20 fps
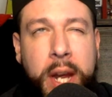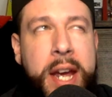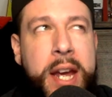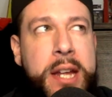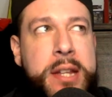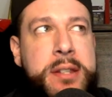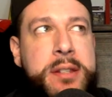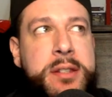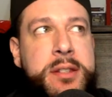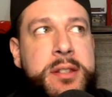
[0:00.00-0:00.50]

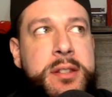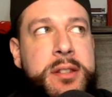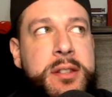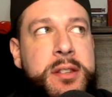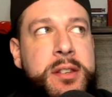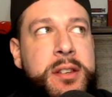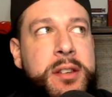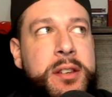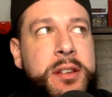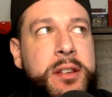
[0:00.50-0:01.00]

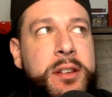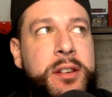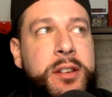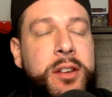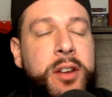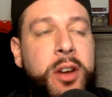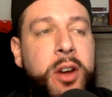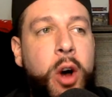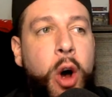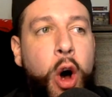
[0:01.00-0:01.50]
It's
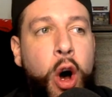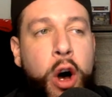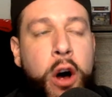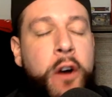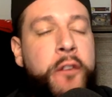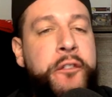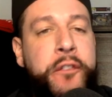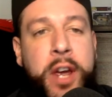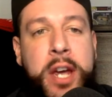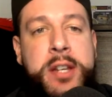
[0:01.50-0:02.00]

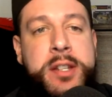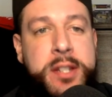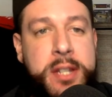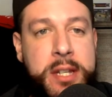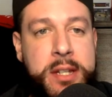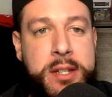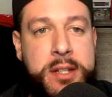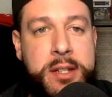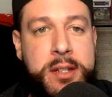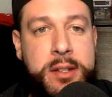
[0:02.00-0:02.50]
all
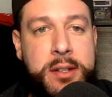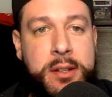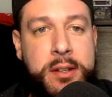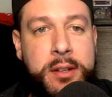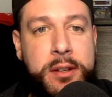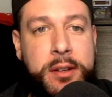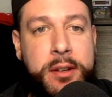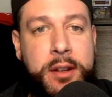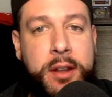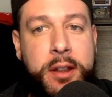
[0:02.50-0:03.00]
phases
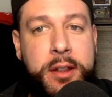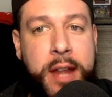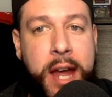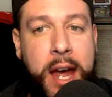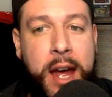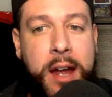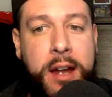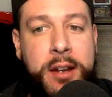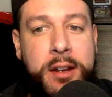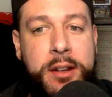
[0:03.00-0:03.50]

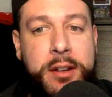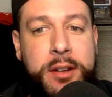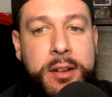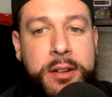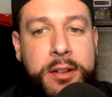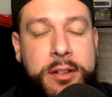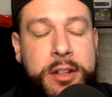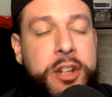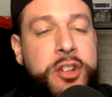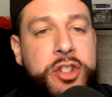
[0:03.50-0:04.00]
that
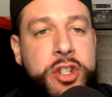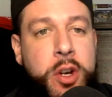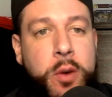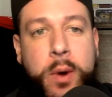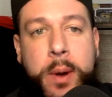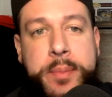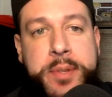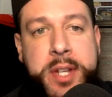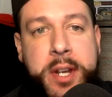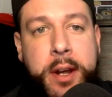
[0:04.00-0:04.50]
didn't
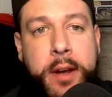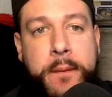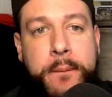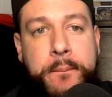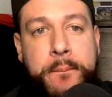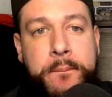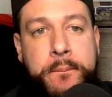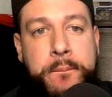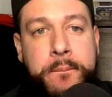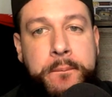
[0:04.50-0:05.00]
show up today.
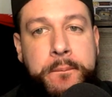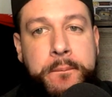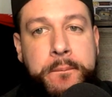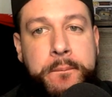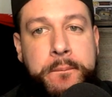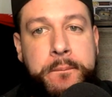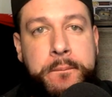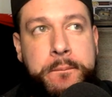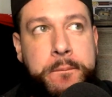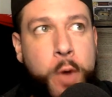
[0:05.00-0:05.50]

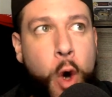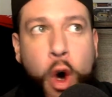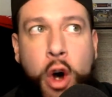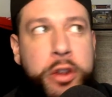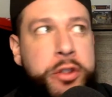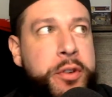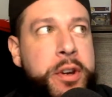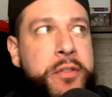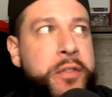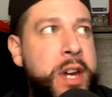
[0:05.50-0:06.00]

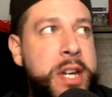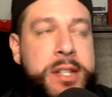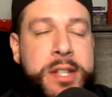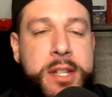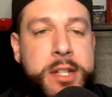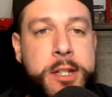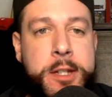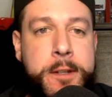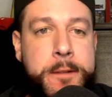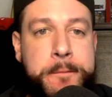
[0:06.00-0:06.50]
All three
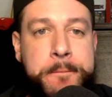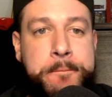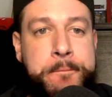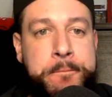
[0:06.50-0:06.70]
phases.